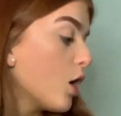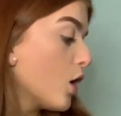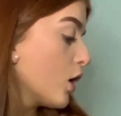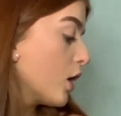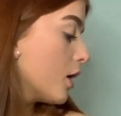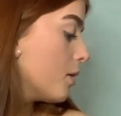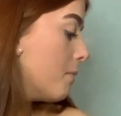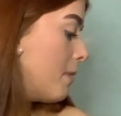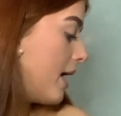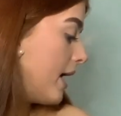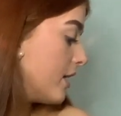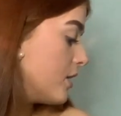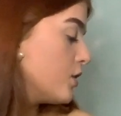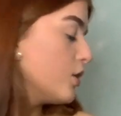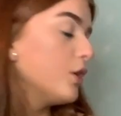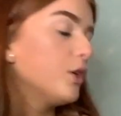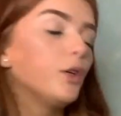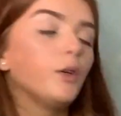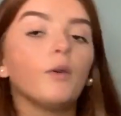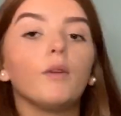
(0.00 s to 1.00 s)
compared
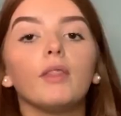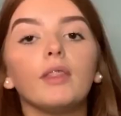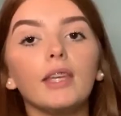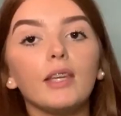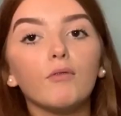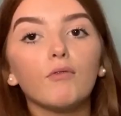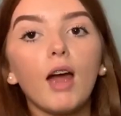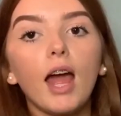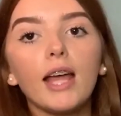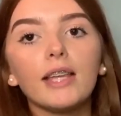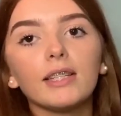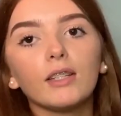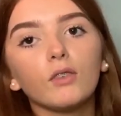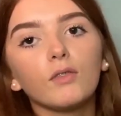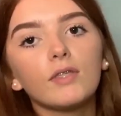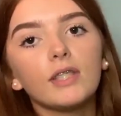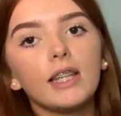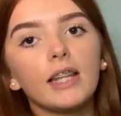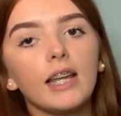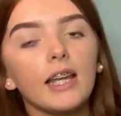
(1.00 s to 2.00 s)
to the red, and
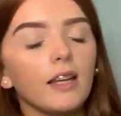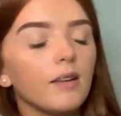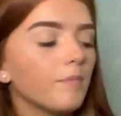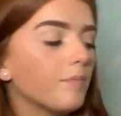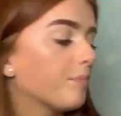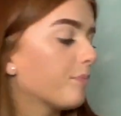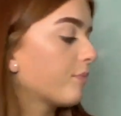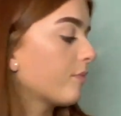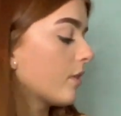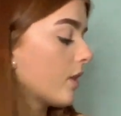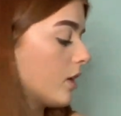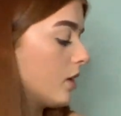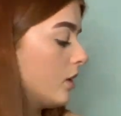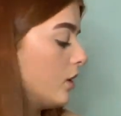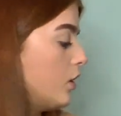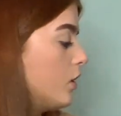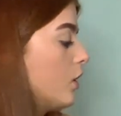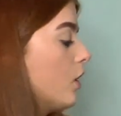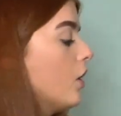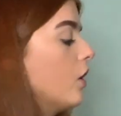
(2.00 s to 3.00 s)
obviously
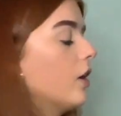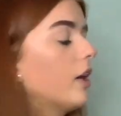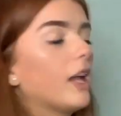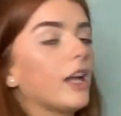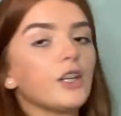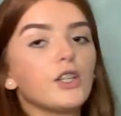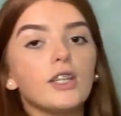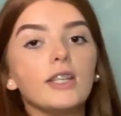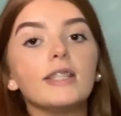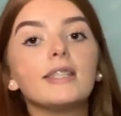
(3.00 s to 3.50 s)
you can't actually